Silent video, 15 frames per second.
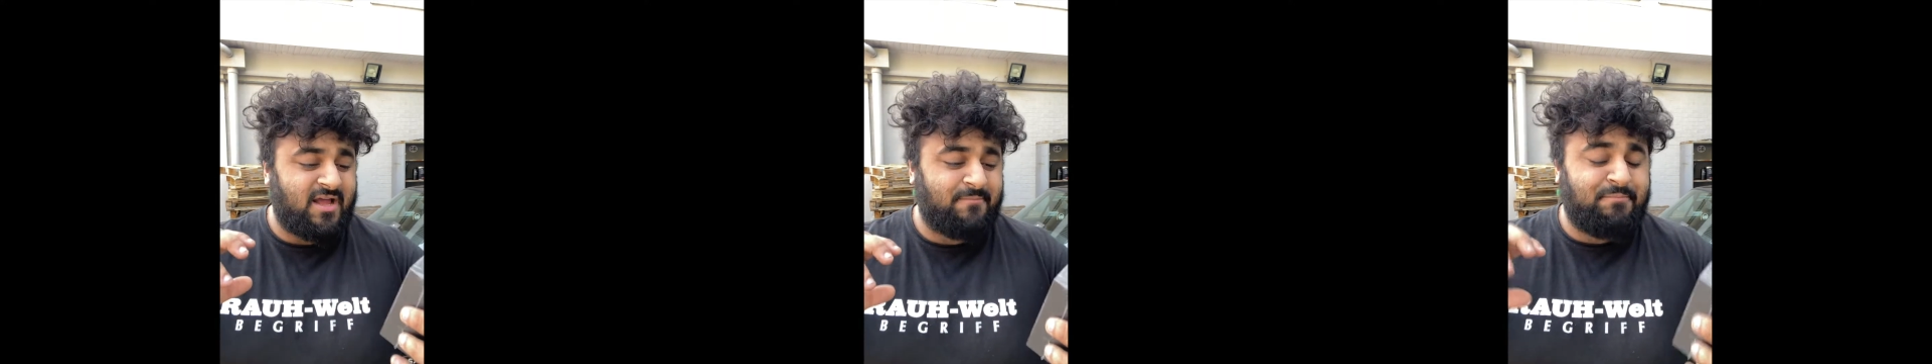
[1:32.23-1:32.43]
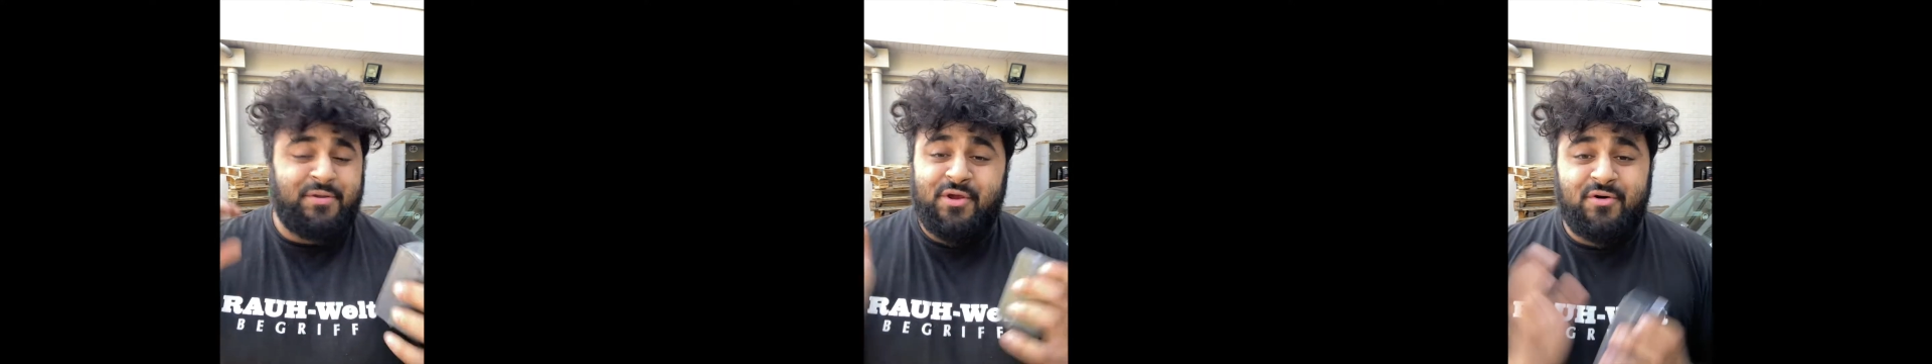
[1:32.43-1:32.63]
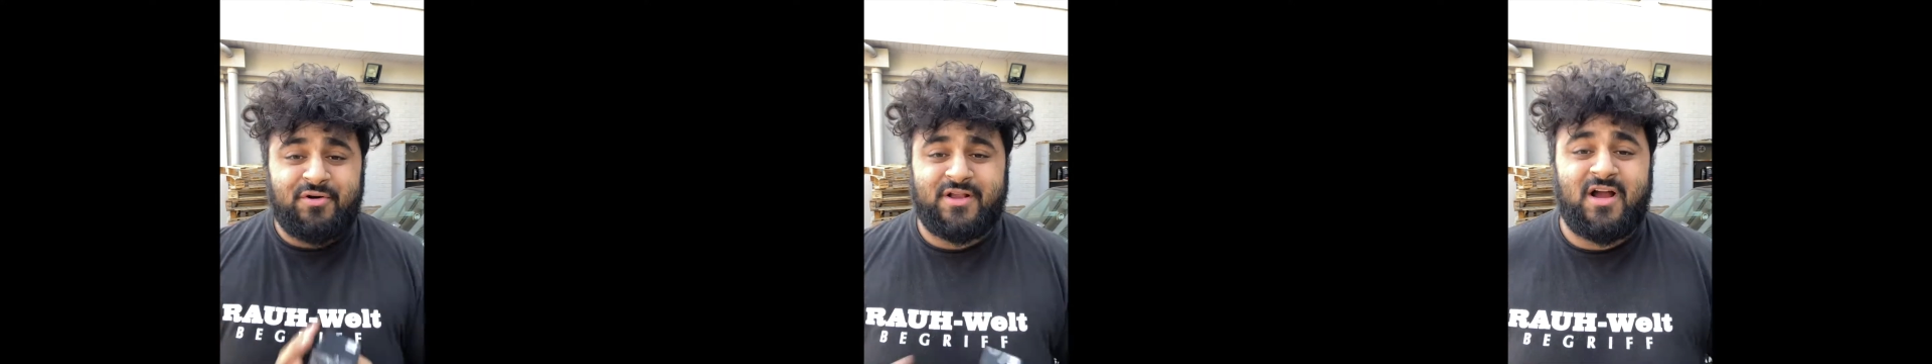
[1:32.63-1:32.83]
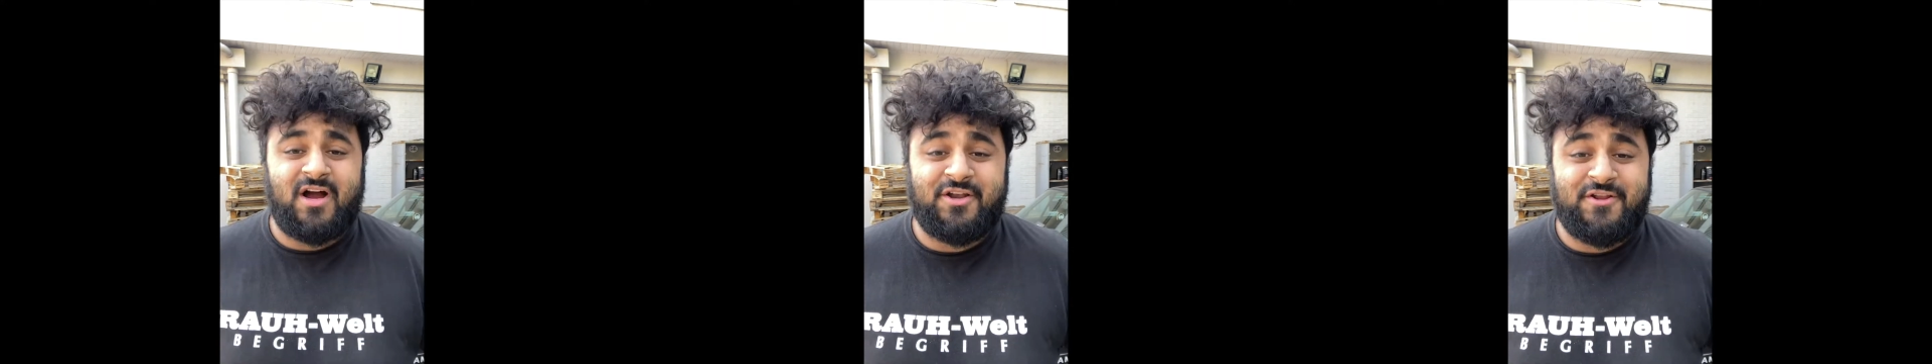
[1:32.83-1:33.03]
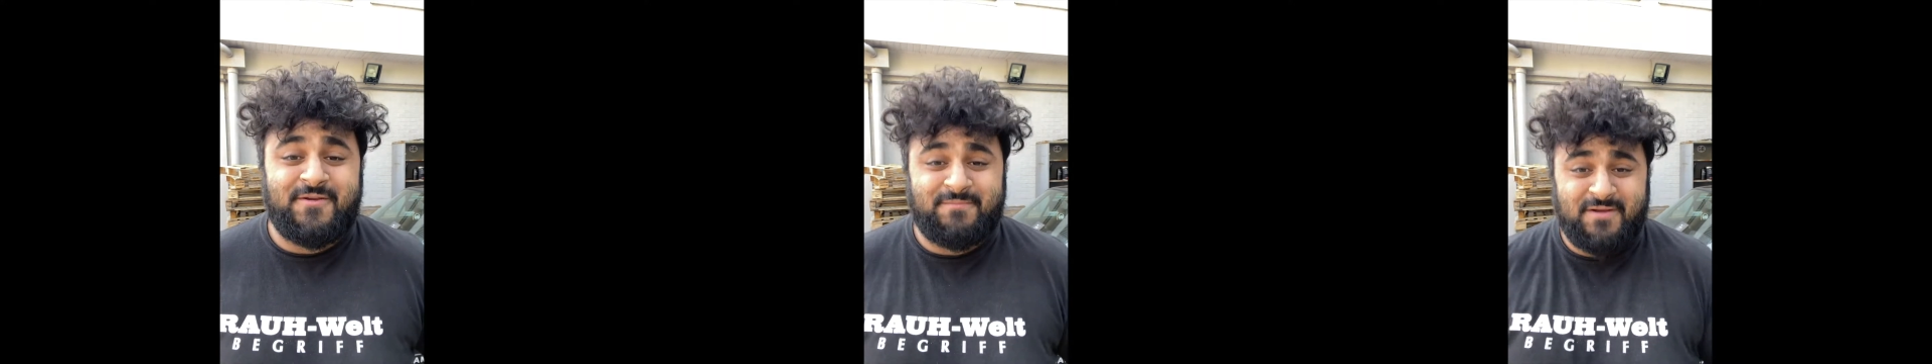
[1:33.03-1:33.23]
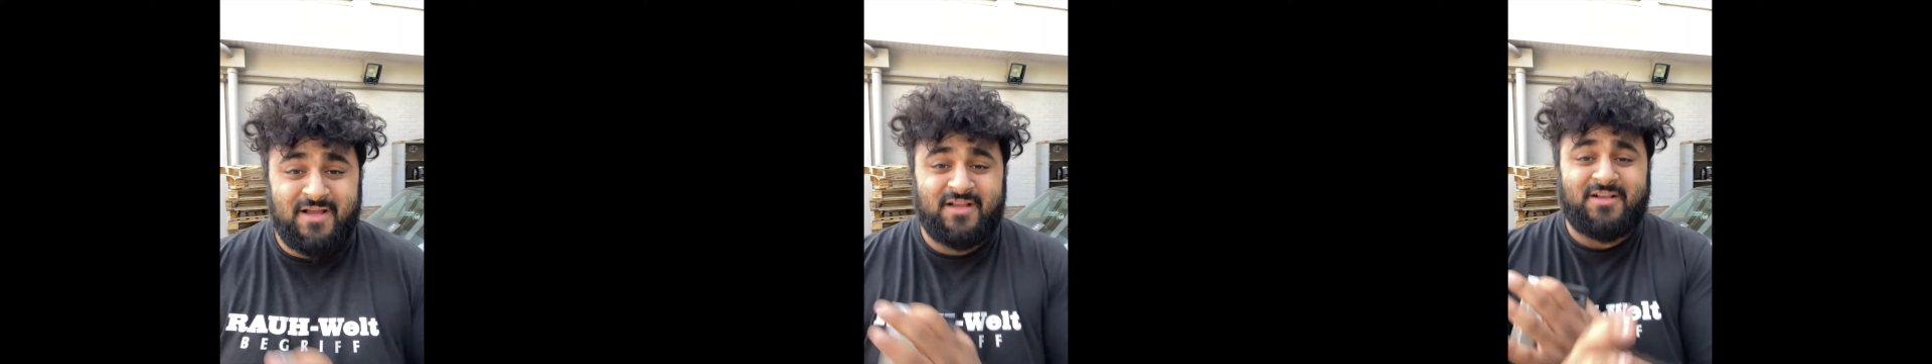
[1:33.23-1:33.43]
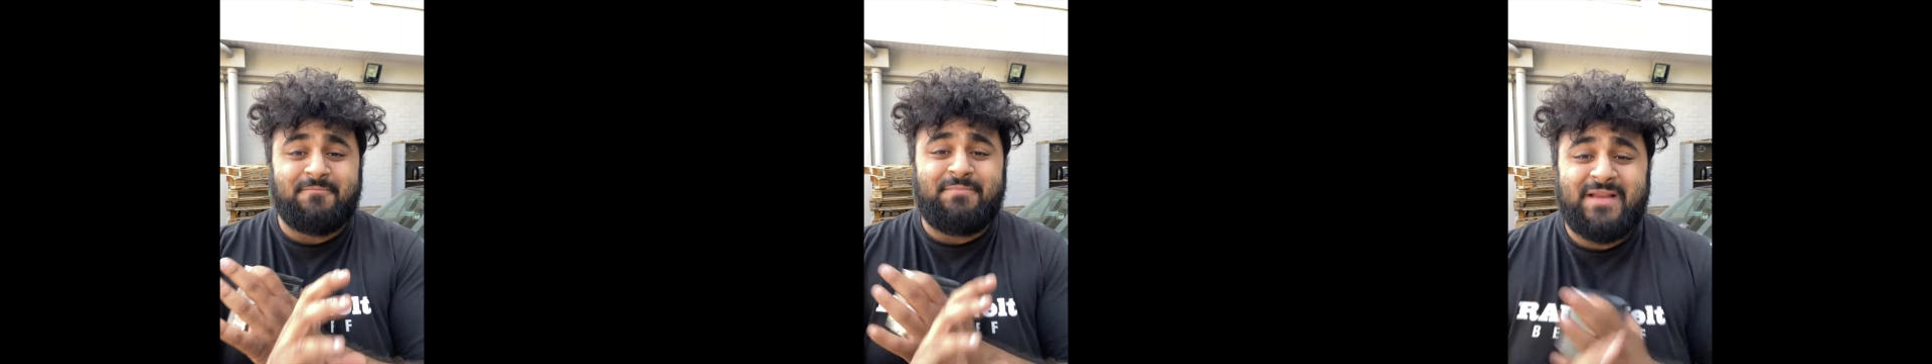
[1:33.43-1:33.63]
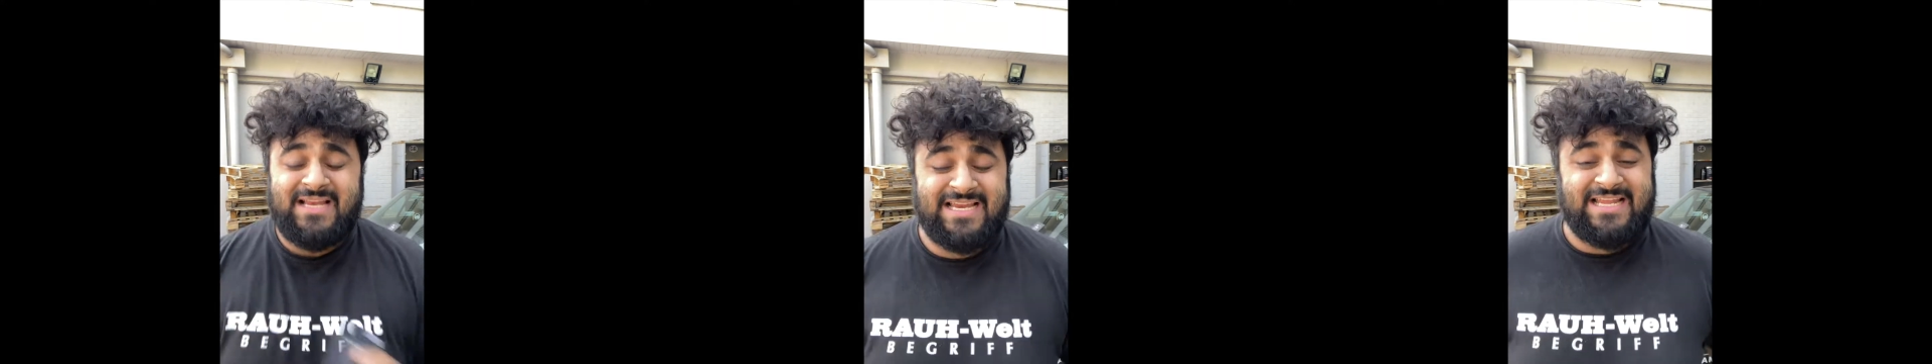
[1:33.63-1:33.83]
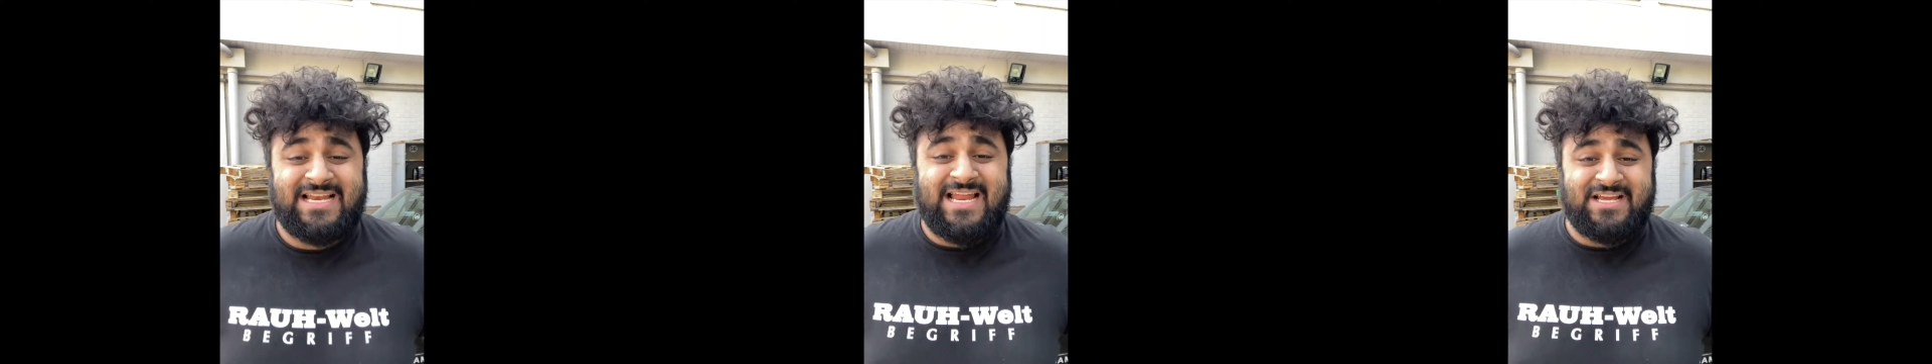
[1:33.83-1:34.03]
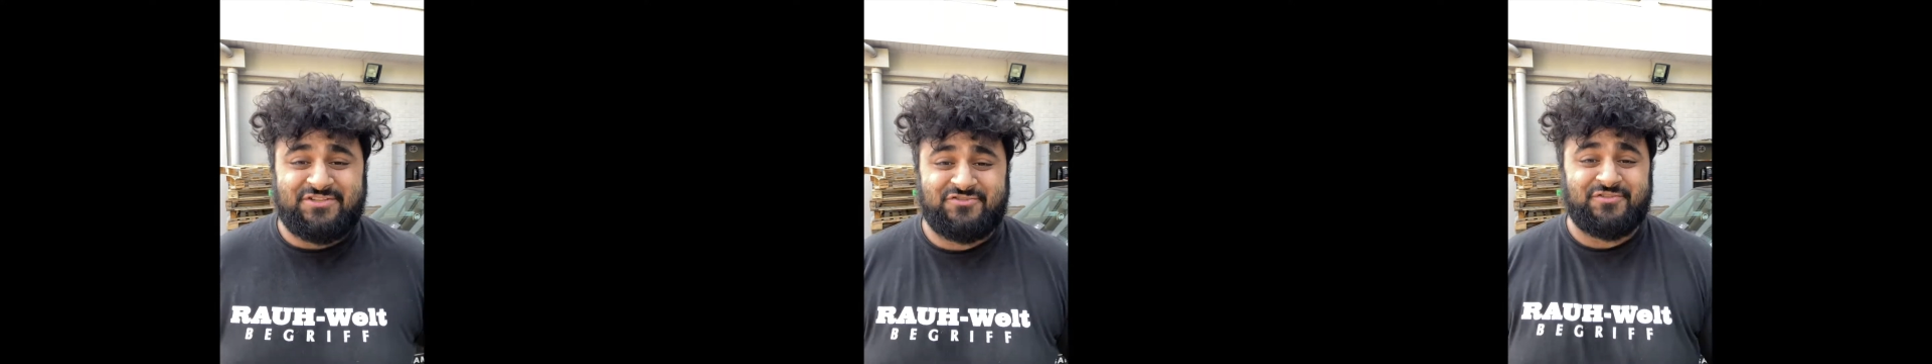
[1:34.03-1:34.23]
pure Carnauba, completely
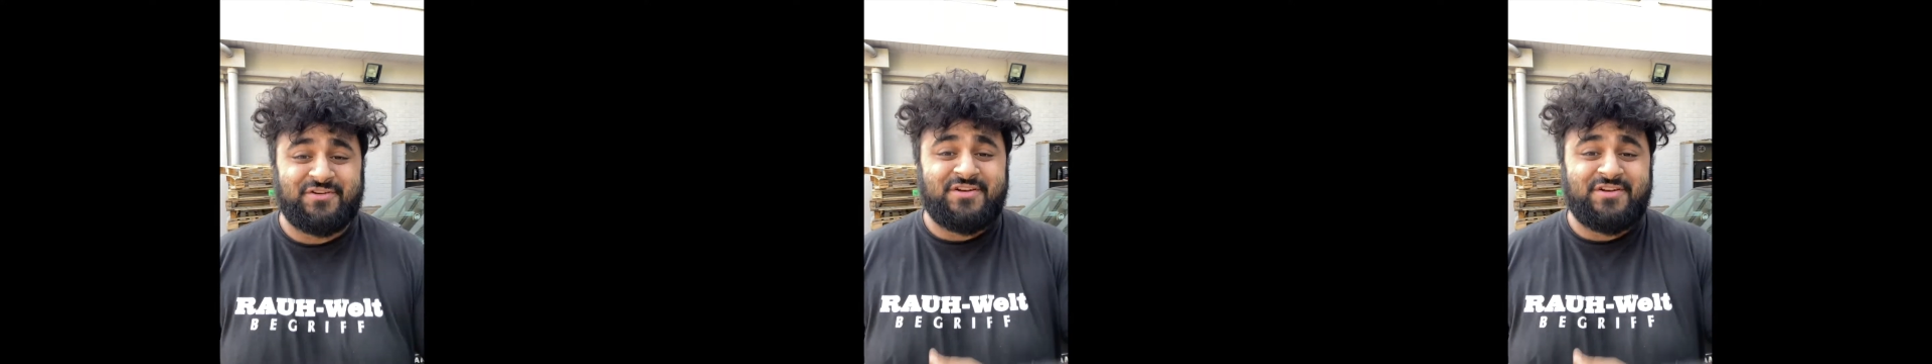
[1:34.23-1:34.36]
natural,